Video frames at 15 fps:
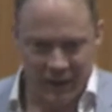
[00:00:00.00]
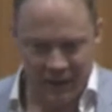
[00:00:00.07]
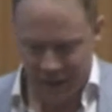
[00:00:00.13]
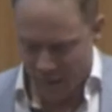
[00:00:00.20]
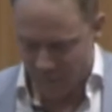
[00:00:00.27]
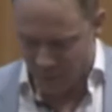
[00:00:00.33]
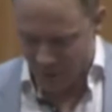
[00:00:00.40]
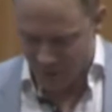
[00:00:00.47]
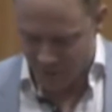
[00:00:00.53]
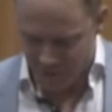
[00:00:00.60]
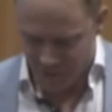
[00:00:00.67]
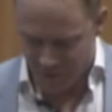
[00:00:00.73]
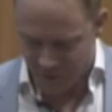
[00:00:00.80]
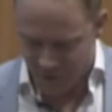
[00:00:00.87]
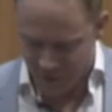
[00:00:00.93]
a couple
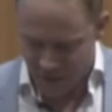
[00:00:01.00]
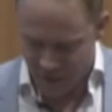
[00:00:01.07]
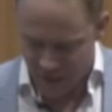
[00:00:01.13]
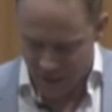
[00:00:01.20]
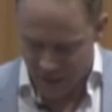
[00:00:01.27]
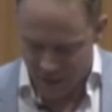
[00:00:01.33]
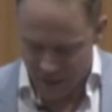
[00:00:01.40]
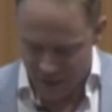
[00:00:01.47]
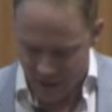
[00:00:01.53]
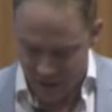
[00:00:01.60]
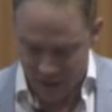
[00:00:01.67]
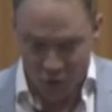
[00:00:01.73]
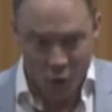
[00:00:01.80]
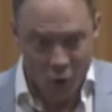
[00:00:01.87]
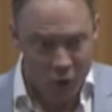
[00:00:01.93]
of kind
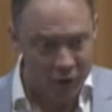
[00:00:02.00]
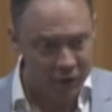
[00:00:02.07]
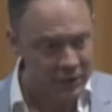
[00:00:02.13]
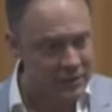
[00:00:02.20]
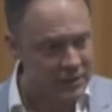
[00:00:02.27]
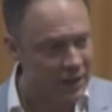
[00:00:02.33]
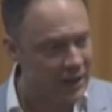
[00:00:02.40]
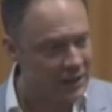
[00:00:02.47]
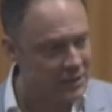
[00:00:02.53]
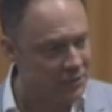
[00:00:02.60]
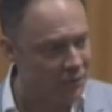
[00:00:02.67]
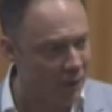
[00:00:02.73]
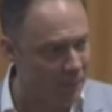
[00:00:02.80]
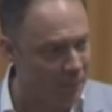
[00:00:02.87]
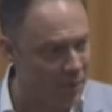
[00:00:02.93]
of core insights
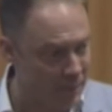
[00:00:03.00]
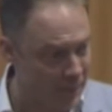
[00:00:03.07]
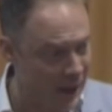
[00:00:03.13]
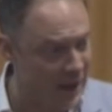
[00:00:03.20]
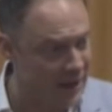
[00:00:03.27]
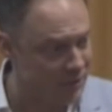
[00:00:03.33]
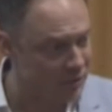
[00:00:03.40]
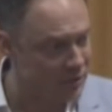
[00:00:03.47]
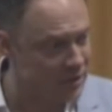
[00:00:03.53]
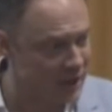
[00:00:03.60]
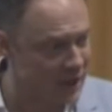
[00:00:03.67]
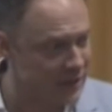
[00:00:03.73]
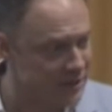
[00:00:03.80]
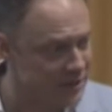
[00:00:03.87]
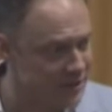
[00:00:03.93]
from the behavioral
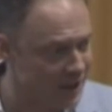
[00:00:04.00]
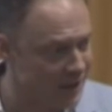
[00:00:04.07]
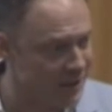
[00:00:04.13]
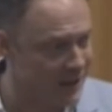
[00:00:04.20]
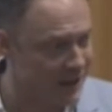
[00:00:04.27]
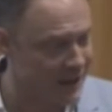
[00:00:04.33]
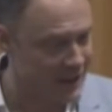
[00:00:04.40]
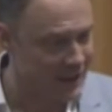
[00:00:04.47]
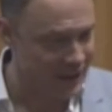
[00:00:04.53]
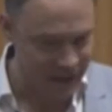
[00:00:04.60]
sciences that I think